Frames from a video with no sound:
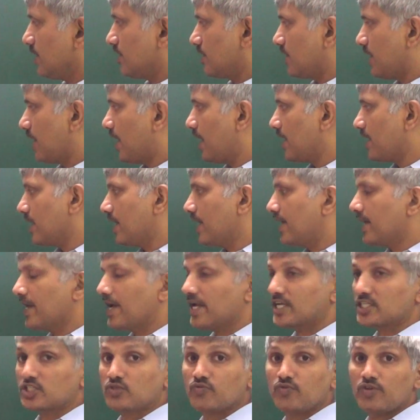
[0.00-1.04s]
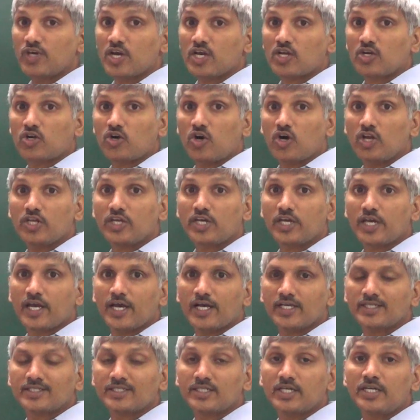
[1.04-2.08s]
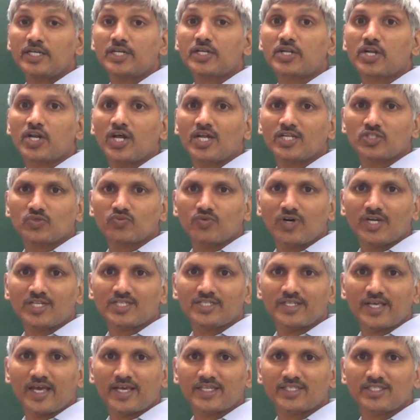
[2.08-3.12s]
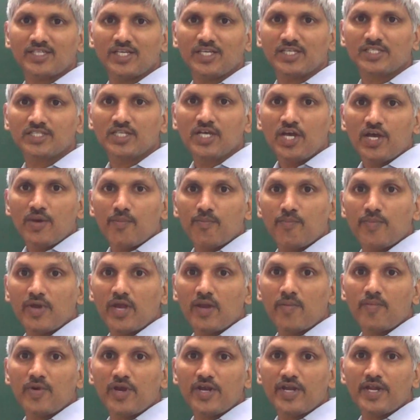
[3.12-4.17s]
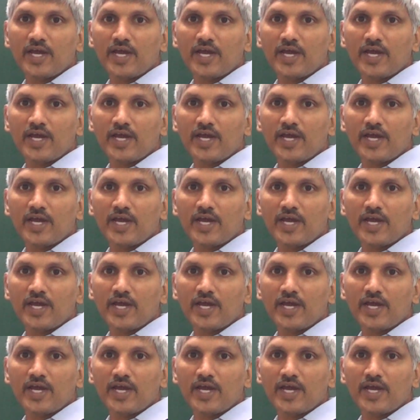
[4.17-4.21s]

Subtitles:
a dash we are calling as transverse axis, b